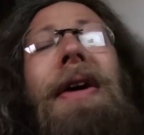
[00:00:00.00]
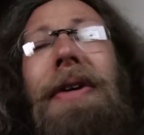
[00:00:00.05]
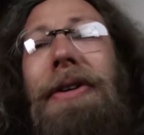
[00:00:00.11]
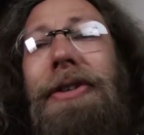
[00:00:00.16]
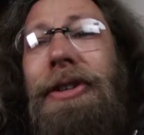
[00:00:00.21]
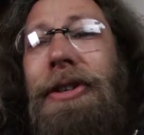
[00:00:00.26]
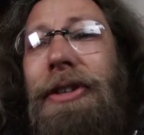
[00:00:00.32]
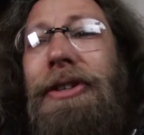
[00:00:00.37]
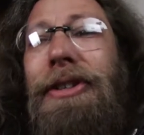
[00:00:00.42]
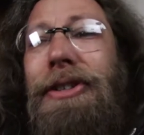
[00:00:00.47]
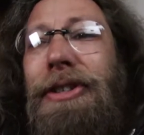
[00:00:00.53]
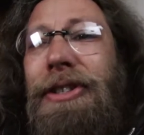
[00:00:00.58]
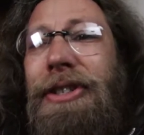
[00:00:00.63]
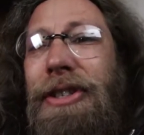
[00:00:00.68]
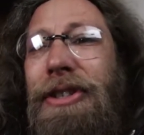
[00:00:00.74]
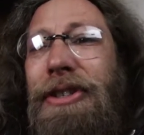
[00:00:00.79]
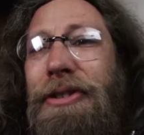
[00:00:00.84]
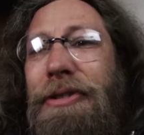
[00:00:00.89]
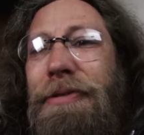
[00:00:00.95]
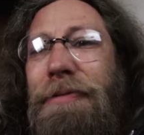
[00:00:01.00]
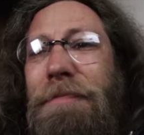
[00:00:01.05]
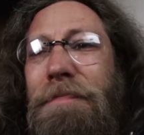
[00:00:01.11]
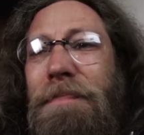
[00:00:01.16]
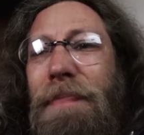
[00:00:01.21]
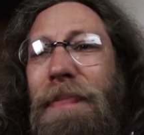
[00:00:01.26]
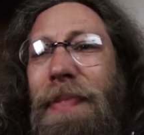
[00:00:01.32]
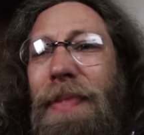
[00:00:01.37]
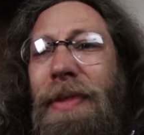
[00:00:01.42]
she's just
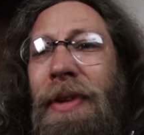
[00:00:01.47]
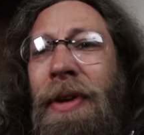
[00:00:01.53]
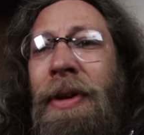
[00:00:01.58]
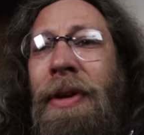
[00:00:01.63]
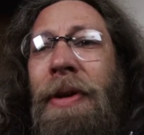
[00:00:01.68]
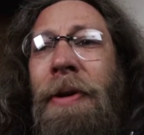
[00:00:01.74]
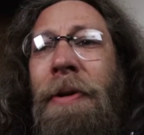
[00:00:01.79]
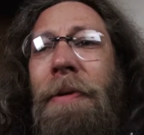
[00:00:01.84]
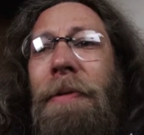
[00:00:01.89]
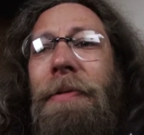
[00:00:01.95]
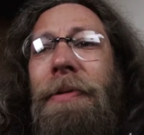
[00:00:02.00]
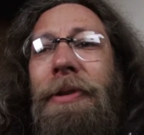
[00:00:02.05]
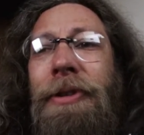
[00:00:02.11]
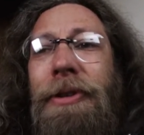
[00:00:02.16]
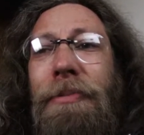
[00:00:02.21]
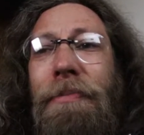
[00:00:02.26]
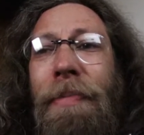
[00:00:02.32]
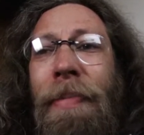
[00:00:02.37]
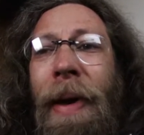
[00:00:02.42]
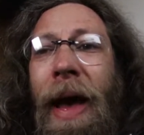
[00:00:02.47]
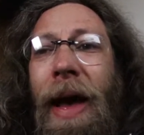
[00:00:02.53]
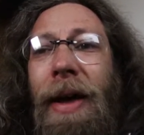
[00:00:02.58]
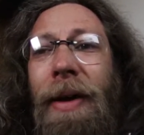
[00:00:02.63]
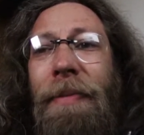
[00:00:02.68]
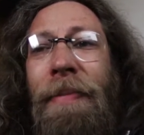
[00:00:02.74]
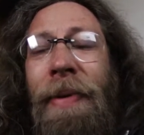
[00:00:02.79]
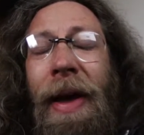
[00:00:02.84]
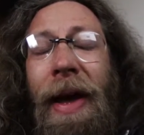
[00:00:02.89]
she pa-
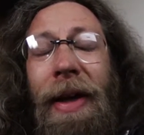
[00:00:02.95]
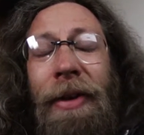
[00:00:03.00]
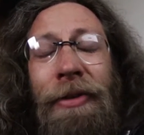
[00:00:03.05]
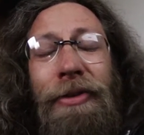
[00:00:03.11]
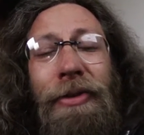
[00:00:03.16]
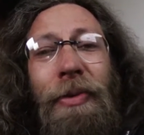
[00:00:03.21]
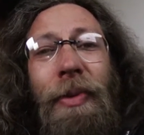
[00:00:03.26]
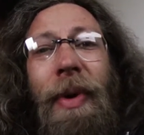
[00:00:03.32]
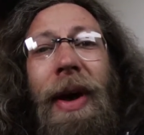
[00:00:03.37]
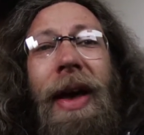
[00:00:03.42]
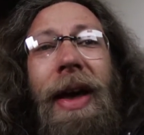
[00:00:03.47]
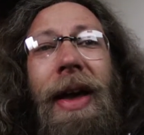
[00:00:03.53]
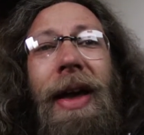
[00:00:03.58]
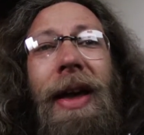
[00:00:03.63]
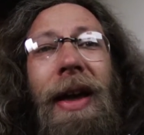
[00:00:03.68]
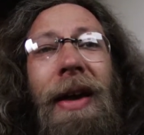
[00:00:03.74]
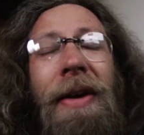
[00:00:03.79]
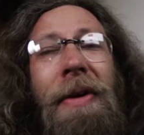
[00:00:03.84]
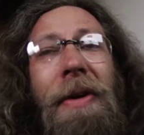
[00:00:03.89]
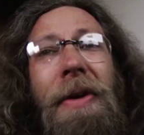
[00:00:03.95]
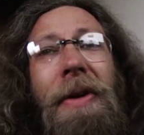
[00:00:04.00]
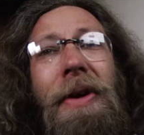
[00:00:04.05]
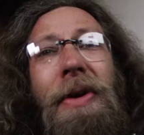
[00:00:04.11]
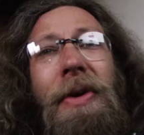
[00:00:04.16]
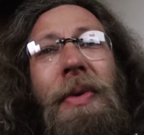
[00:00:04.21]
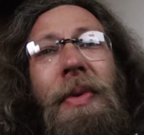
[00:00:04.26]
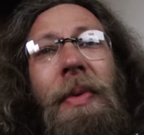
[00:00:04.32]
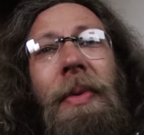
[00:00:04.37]
passed away
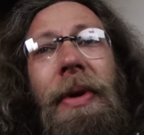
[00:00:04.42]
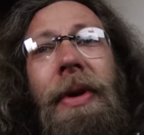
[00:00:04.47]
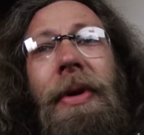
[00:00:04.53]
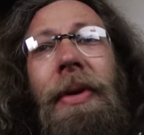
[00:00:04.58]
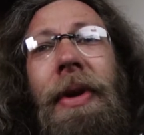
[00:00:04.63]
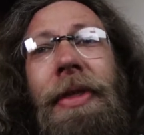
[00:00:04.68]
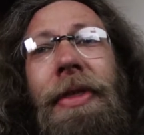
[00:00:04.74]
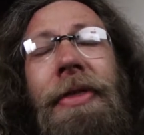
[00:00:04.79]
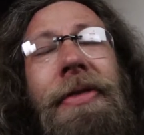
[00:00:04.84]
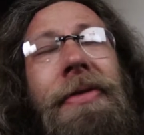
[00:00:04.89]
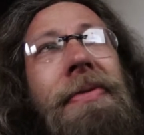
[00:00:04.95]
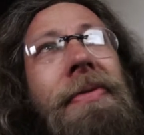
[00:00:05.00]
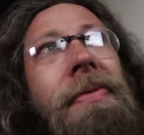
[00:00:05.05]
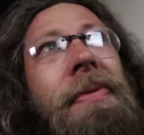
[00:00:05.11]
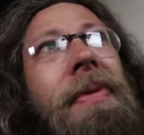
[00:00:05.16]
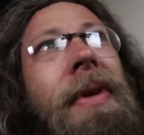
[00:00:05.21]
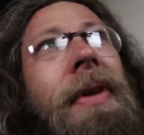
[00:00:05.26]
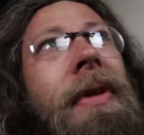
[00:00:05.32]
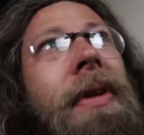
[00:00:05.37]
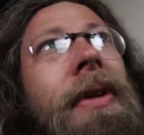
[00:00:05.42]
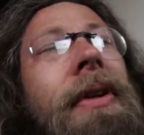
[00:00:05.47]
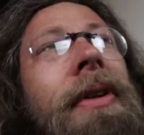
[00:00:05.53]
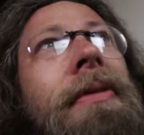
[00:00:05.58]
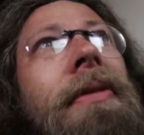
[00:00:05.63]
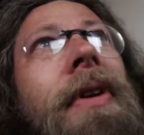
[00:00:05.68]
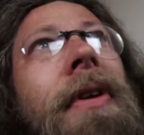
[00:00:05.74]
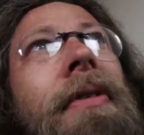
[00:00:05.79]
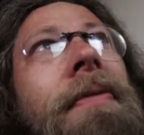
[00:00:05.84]
with, with
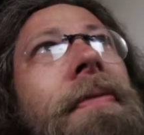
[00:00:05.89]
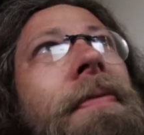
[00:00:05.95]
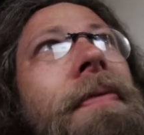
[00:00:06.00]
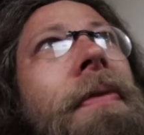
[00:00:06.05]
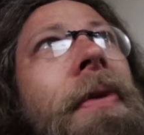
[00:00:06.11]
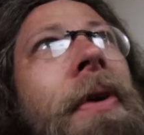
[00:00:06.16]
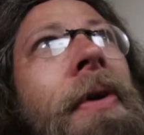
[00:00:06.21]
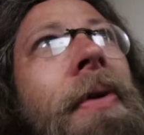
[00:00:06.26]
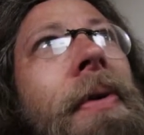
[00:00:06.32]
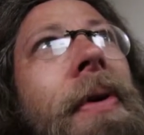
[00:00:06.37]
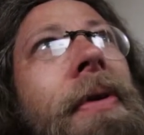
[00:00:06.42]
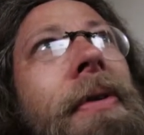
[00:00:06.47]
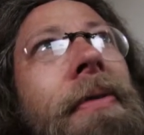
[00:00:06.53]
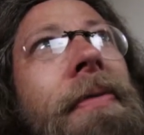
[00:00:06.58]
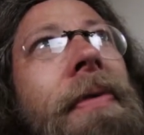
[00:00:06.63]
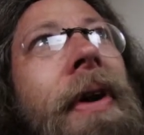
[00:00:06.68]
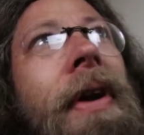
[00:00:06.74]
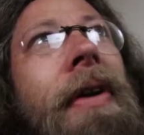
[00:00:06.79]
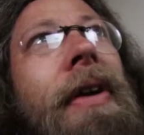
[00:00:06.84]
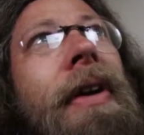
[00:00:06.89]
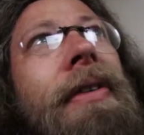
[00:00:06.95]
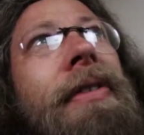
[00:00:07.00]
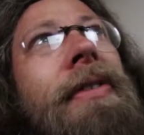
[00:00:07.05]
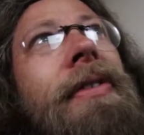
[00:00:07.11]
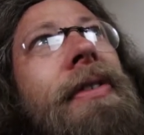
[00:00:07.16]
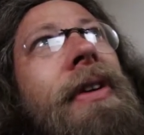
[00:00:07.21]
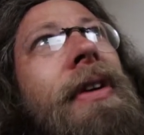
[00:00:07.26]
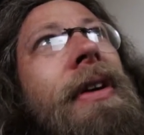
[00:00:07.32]
of the
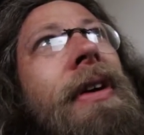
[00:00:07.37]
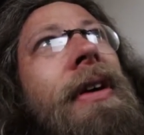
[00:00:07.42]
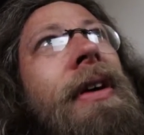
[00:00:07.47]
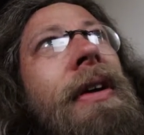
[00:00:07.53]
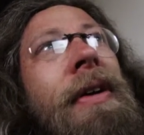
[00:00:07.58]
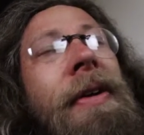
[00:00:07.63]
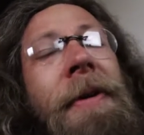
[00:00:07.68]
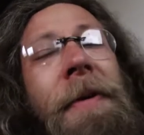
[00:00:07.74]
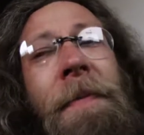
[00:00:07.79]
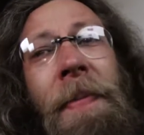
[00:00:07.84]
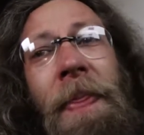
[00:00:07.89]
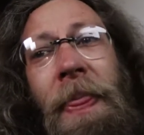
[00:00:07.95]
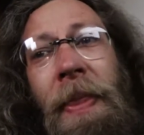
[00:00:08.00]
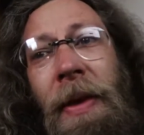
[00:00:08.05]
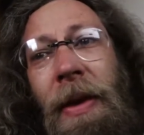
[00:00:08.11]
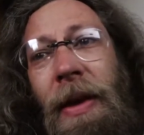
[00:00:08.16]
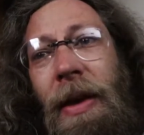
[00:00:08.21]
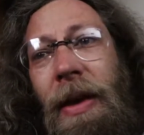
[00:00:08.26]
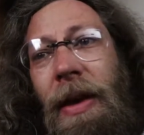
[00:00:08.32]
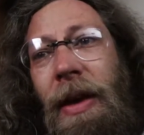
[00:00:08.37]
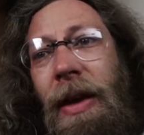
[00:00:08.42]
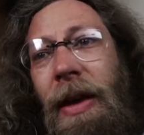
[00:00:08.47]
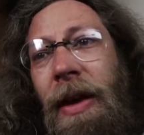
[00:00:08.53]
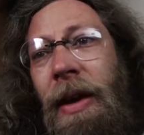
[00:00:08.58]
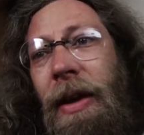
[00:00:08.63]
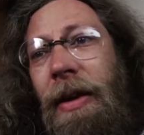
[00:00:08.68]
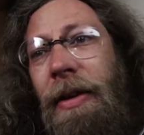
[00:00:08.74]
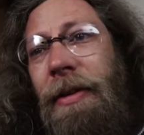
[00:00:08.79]
coronavirus,
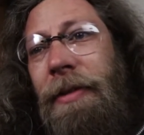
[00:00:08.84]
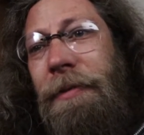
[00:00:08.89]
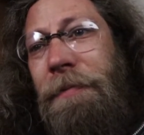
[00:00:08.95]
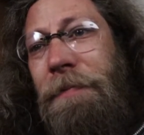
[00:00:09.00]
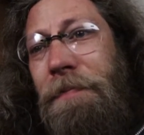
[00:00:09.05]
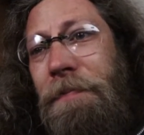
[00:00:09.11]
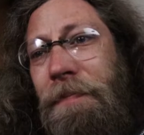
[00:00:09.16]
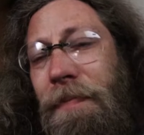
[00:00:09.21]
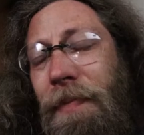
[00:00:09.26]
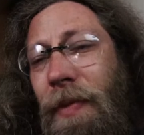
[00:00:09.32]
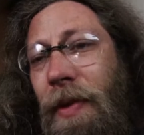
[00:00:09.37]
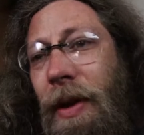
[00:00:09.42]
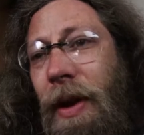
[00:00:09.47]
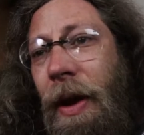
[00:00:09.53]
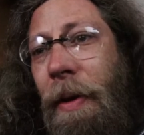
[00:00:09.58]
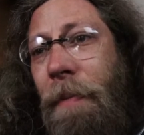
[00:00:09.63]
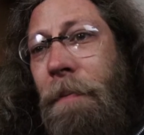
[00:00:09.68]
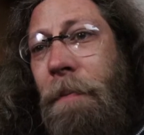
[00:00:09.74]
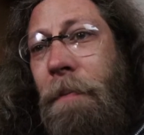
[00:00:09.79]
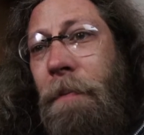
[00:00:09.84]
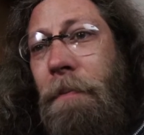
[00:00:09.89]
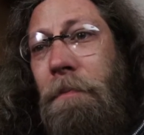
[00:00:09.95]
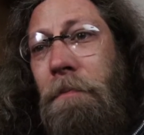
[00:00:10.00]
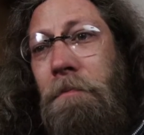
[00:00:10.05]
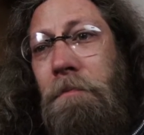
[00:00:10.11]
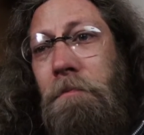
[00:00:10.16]
and I'm